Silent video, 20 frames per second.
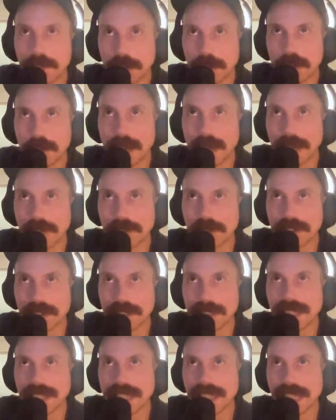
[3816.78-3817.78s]
do have to
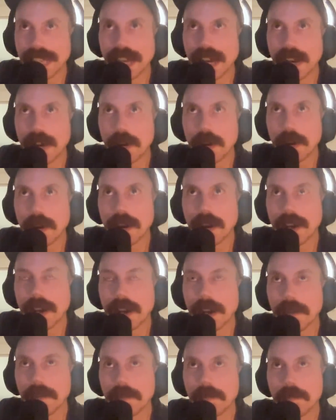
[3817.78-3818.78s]
say it now.
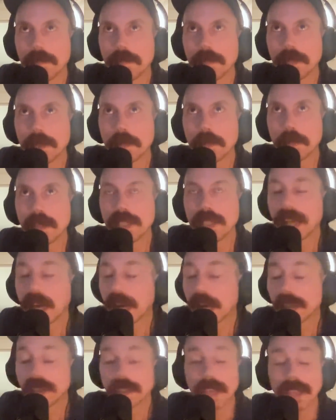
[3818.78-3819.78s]
Um, but yeah,
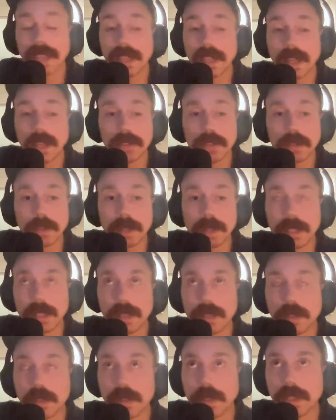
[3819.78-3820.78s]
I, I, think also
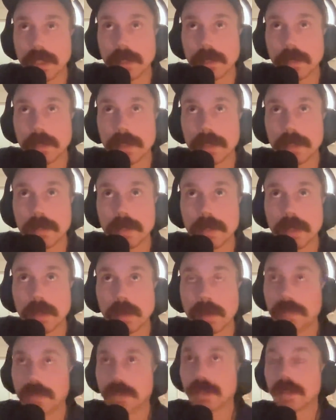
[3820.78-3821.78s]
Eckhart Tolle, like me and my
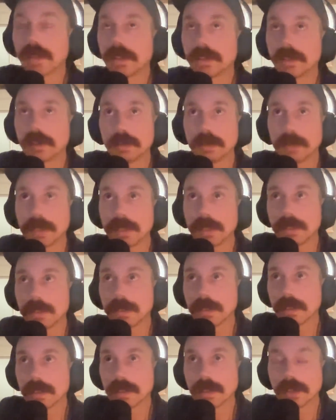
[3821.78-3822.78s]
wife are, are mm super
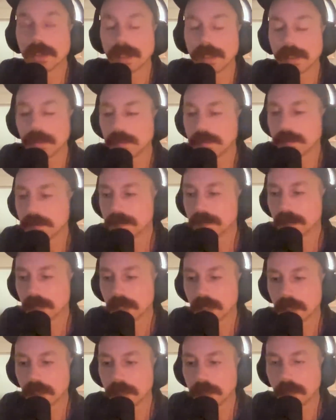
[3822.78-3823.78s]
into, um, you
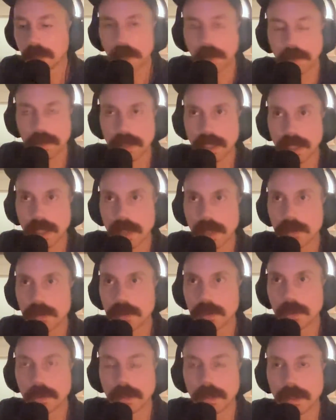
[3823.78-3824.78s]
know, Power of Now
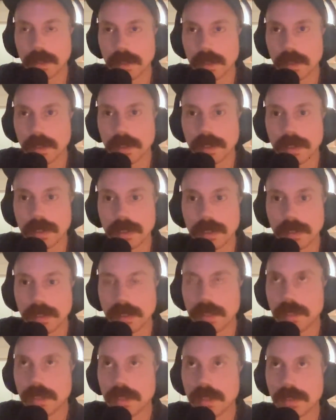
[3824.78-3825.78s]
and New mm-hmm. Earth and his
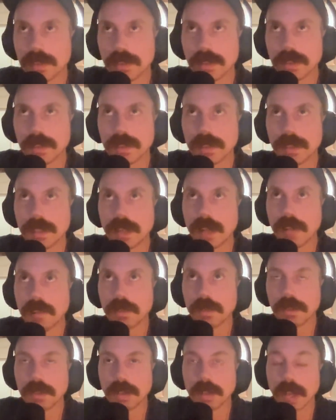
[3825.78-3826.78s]
teachings. And I've
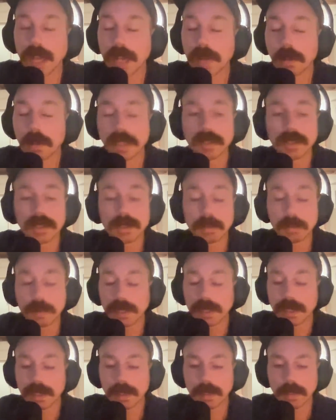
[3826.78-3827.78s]
learned a lot about just
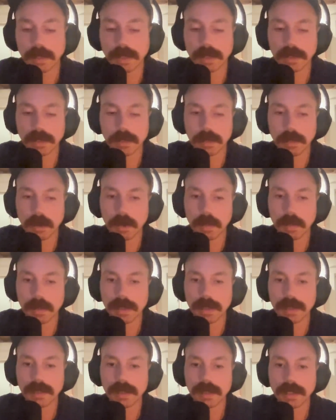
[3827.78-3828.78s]
being in the present
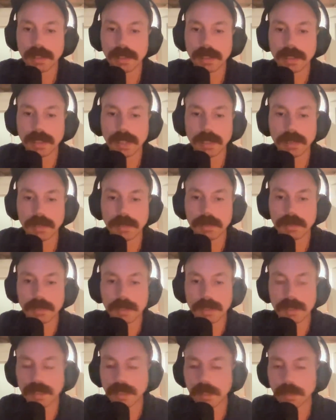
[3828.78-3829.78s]
moment and kind of
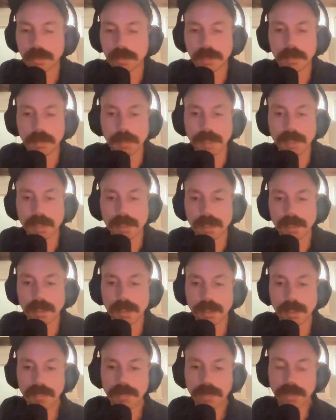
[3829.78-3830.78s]
accepting my
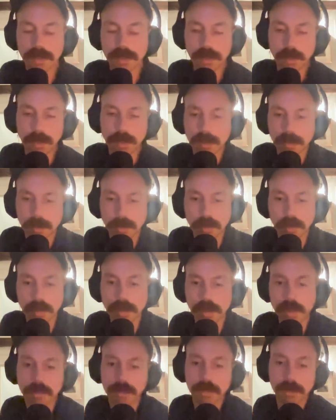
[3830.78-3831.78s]
life situation through him.